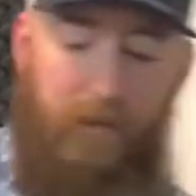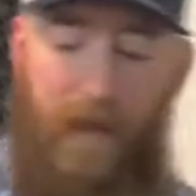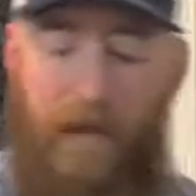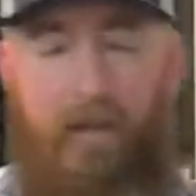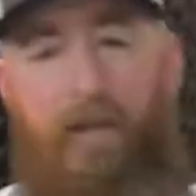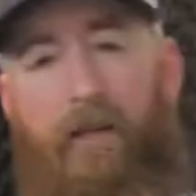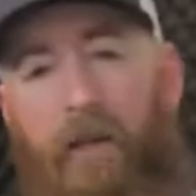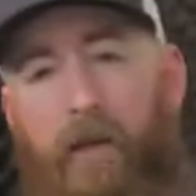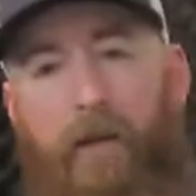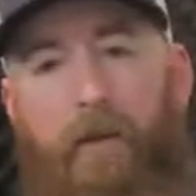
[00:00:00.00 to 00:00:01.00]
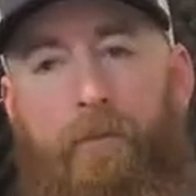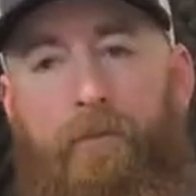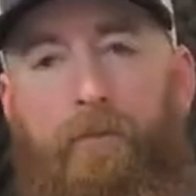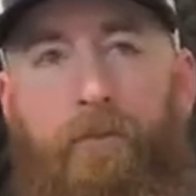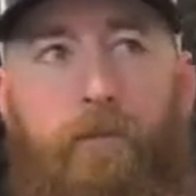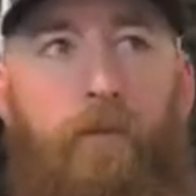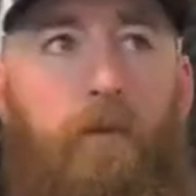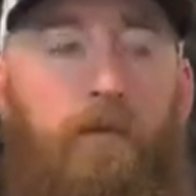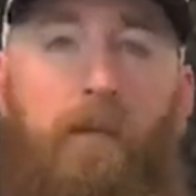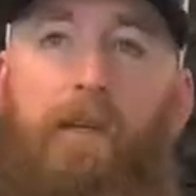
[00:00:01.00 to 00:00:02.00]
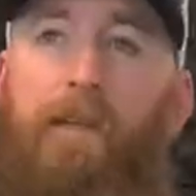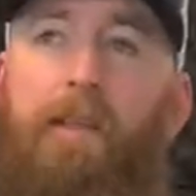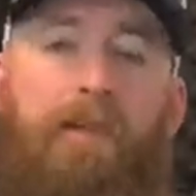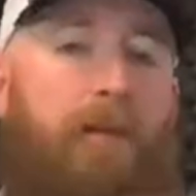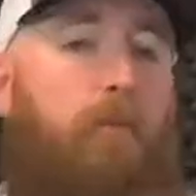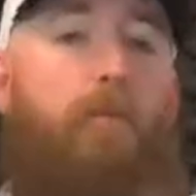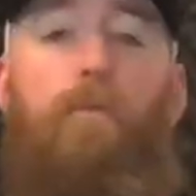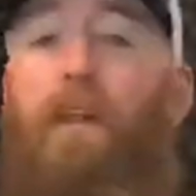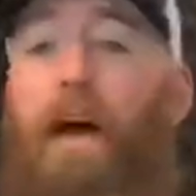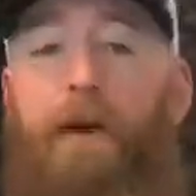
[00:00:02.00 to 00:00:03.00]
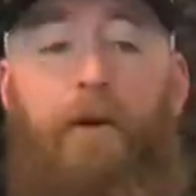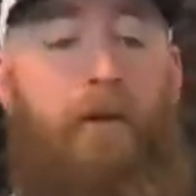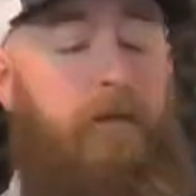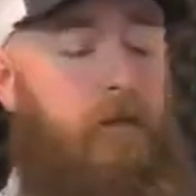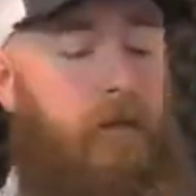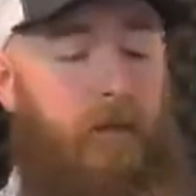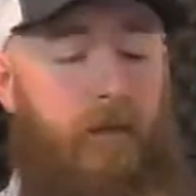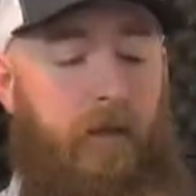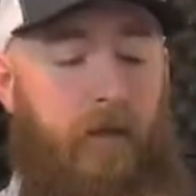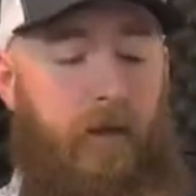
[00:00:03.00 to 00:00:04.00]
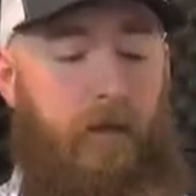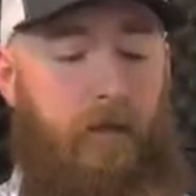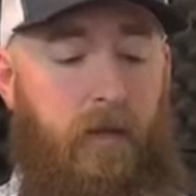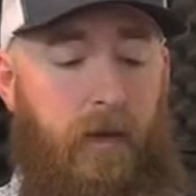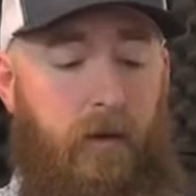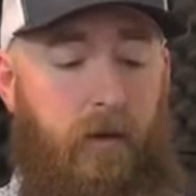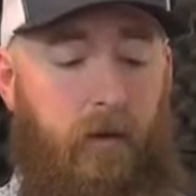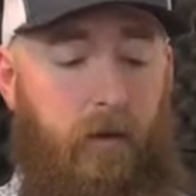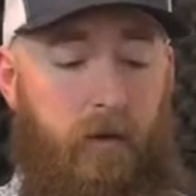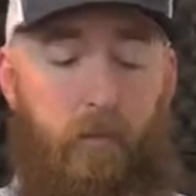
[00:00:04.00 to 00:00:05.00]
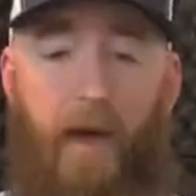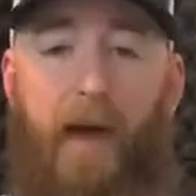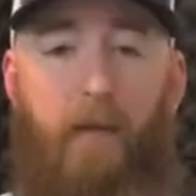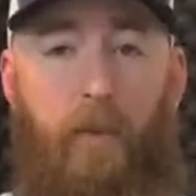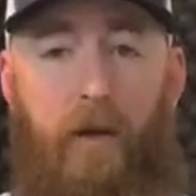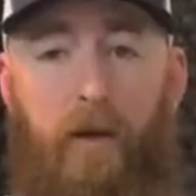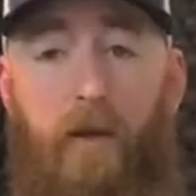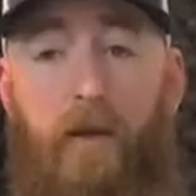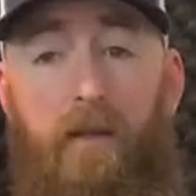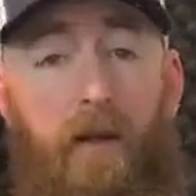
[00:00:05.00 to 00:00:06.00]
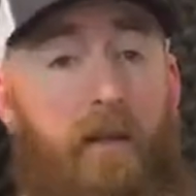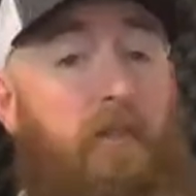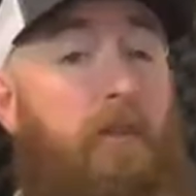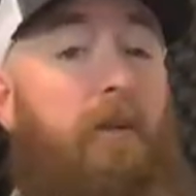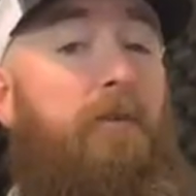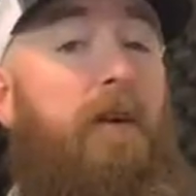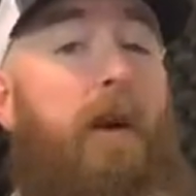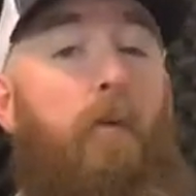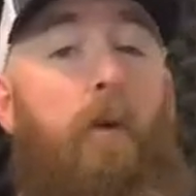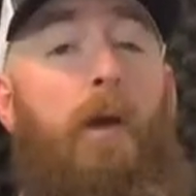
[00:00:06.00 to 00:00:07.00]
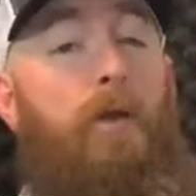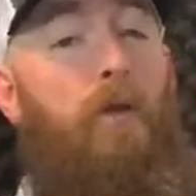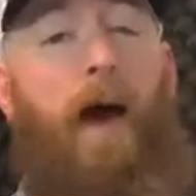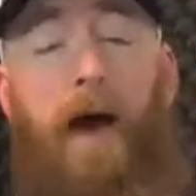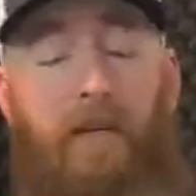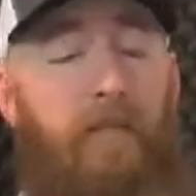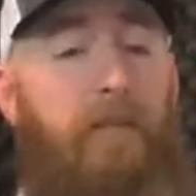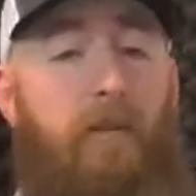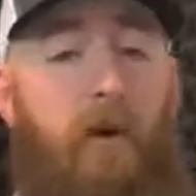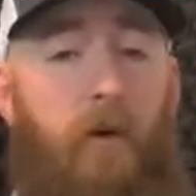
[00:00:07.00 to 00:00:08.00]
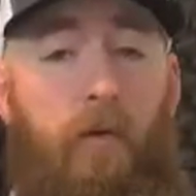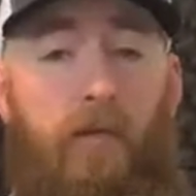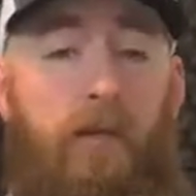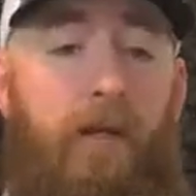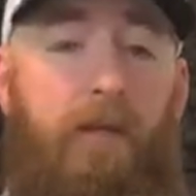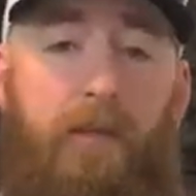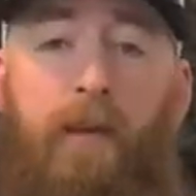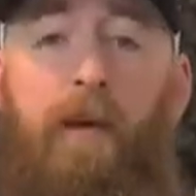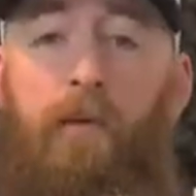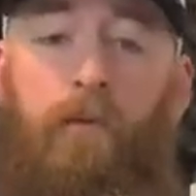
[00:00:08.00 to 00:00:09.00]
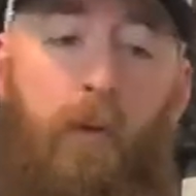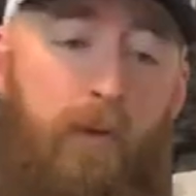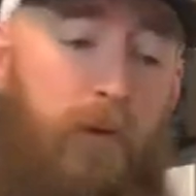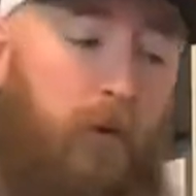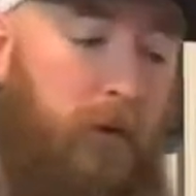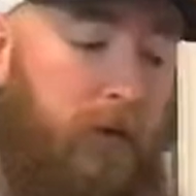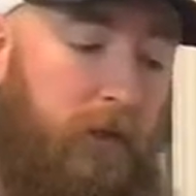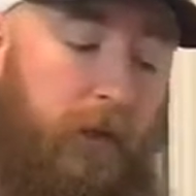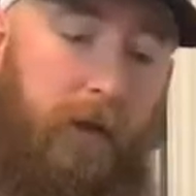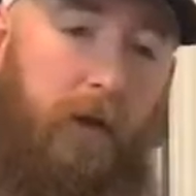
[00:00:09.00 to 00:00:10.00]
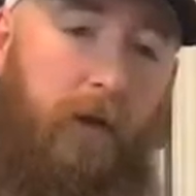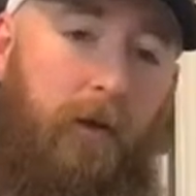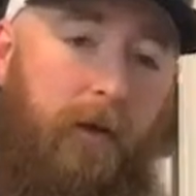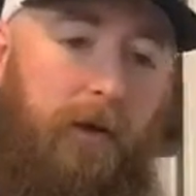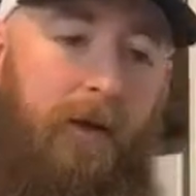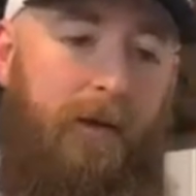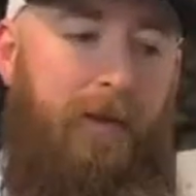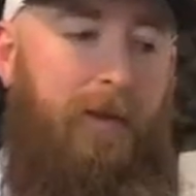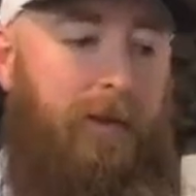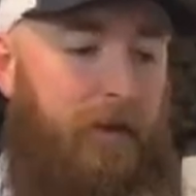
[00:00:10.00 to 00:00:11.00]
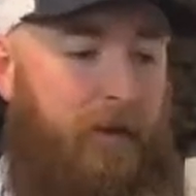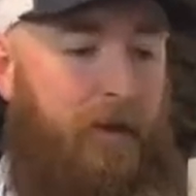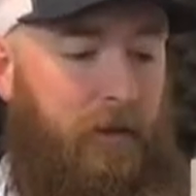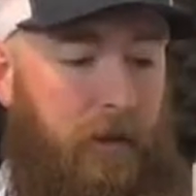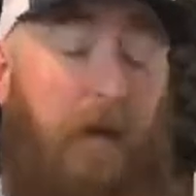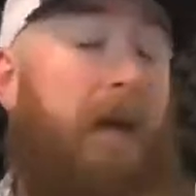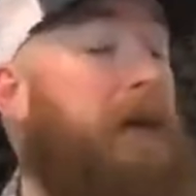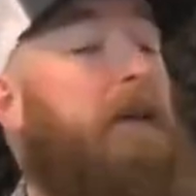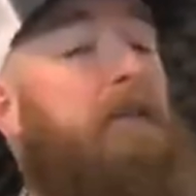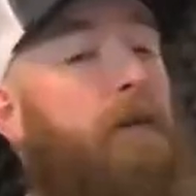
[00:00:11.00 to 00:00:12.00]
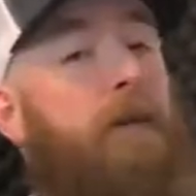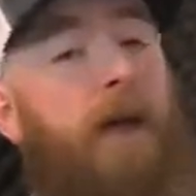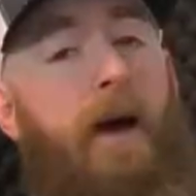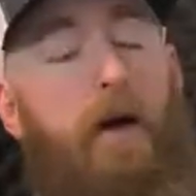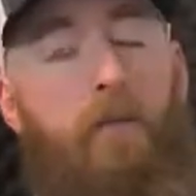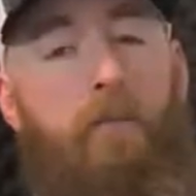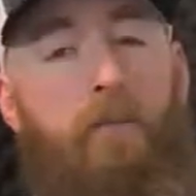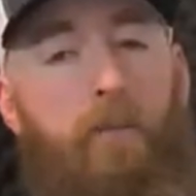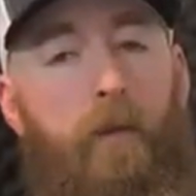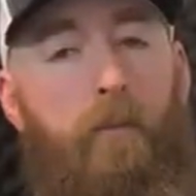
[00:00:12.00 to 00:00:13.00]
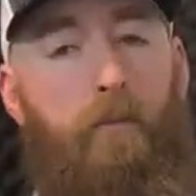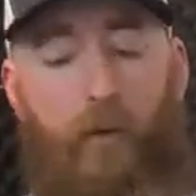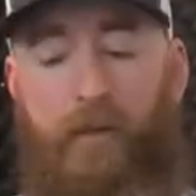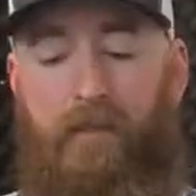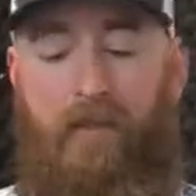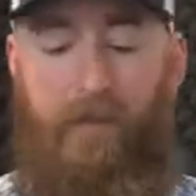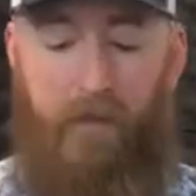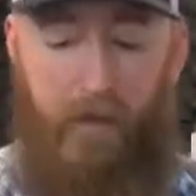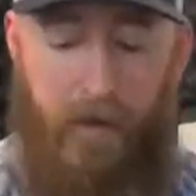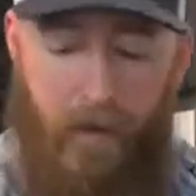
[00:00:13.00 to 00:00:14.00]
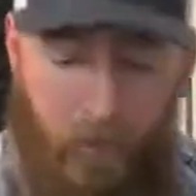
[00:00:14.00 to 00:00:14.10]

to dial in gear, you start to get things that are lighter, you start to get things that are compact better, and you start to figure out what you actually don't need to take with you on the trail. Your kit can shrink down pretty significant. Now,